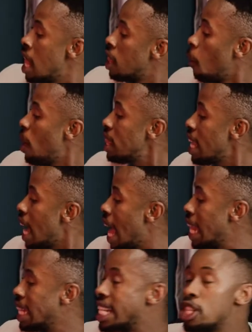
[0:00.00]
The one thing
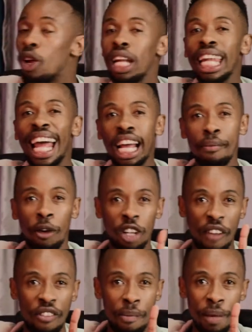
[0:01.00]
I did not like
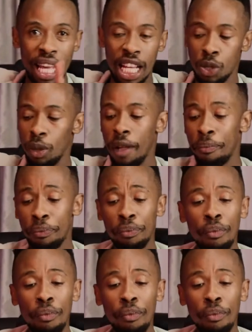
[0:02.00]
about FNB as well.